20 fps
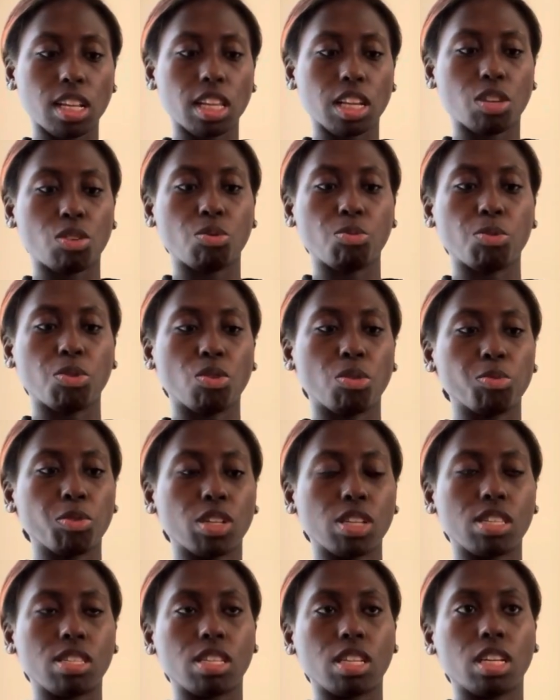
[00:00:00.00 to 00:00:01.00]
Like you
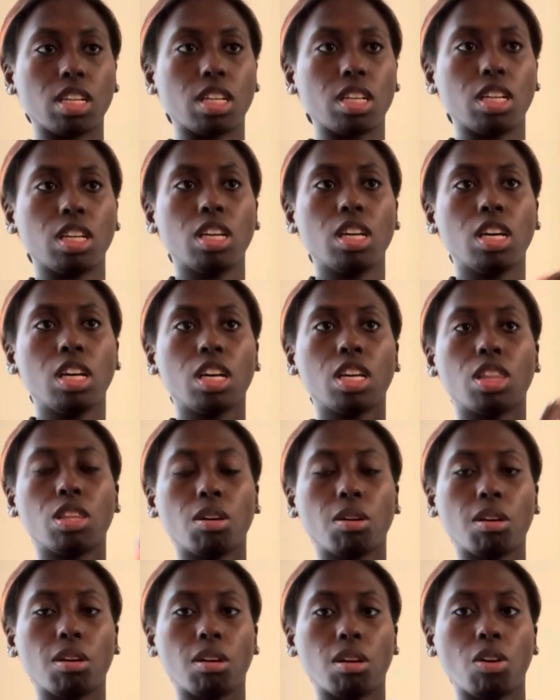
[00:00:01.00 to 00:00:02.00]
normally see
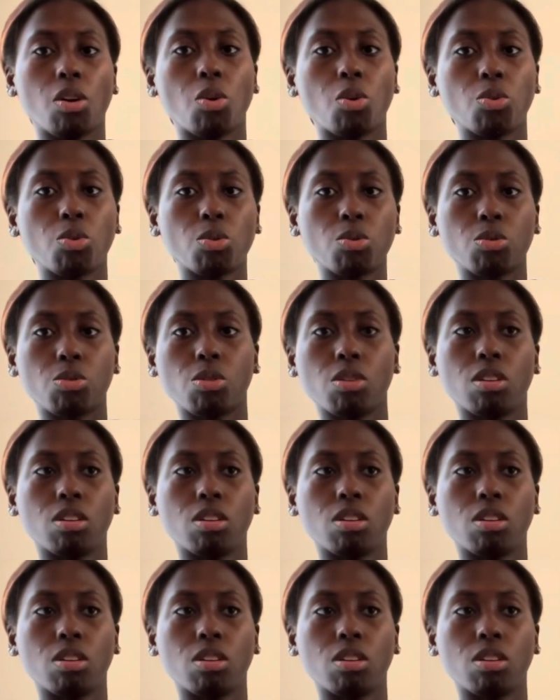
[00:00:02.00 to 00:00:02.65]
the whole